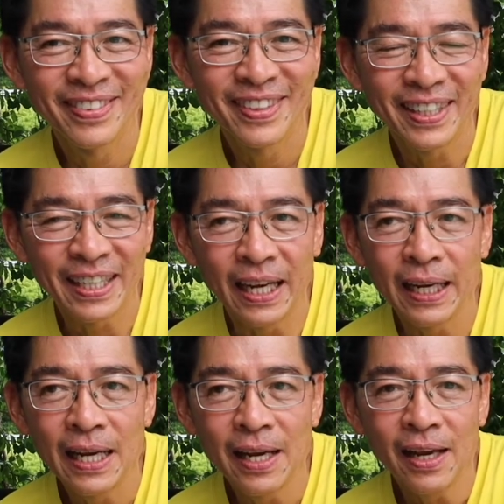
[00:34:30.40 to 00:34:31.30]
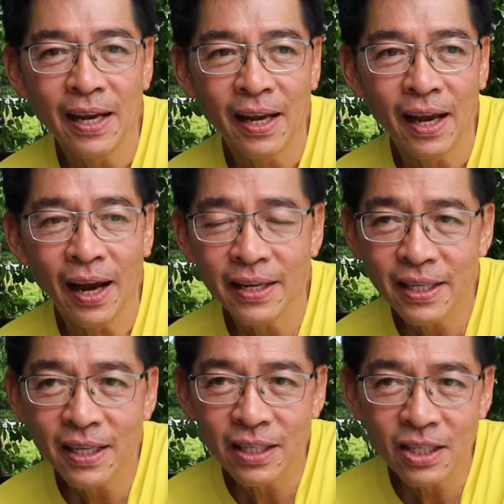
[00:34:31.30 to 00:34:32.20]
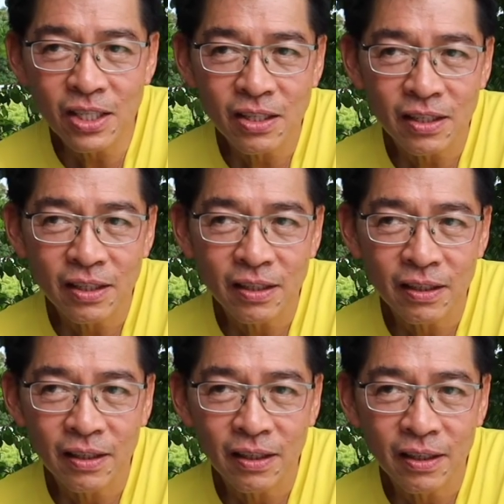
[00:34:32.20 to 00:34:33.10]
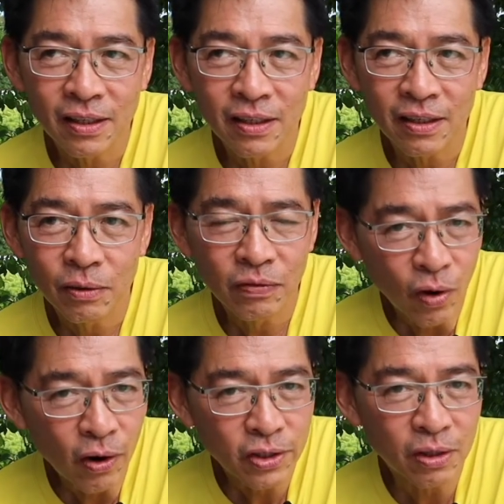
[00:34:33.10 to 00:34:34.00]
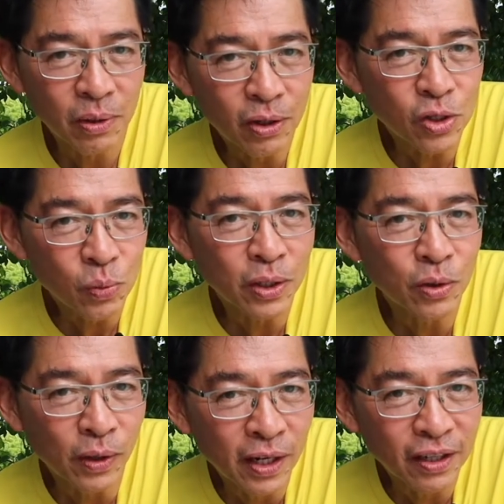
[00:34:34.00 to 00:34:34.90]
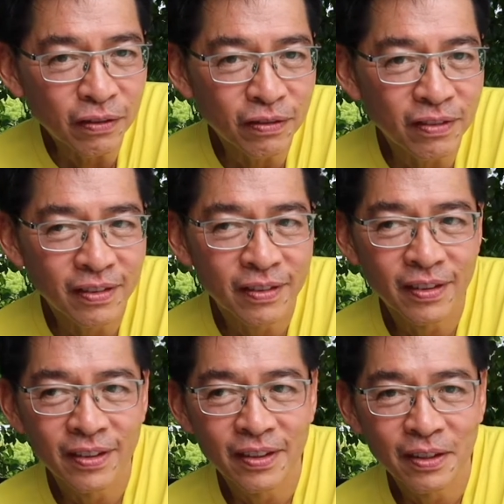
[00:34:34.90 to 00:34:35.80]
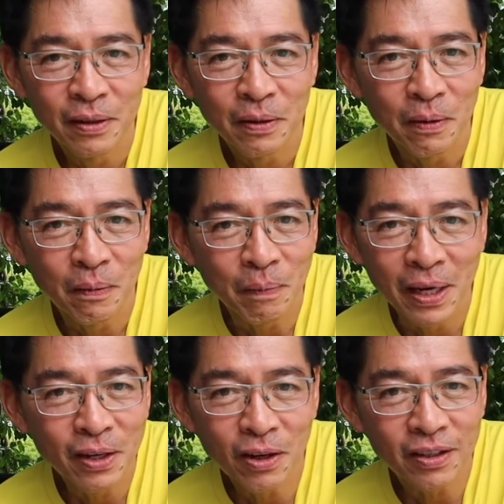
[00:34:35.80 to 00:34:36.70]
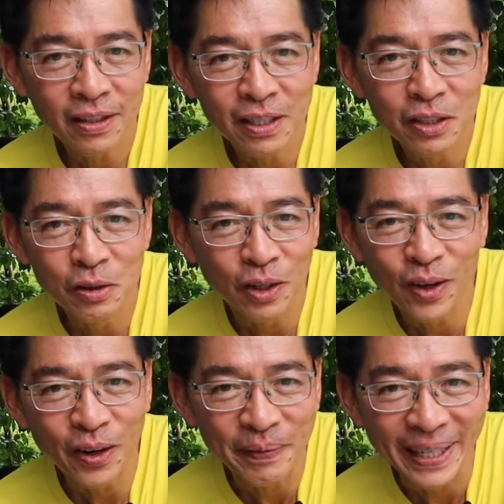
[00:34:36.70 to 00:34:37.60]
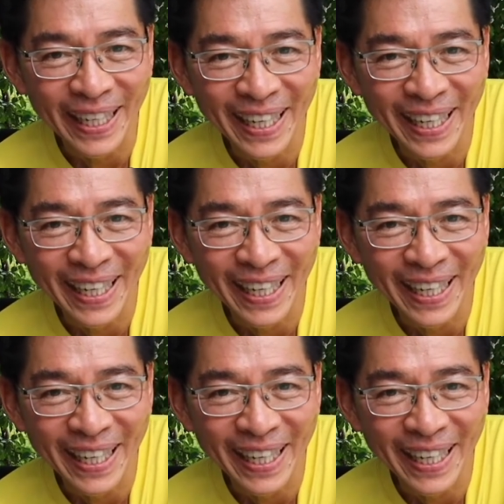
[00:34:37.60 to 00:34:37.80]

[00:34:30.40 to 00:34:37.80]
Okay? I say this with caution because what you love may not earn you a lot of money.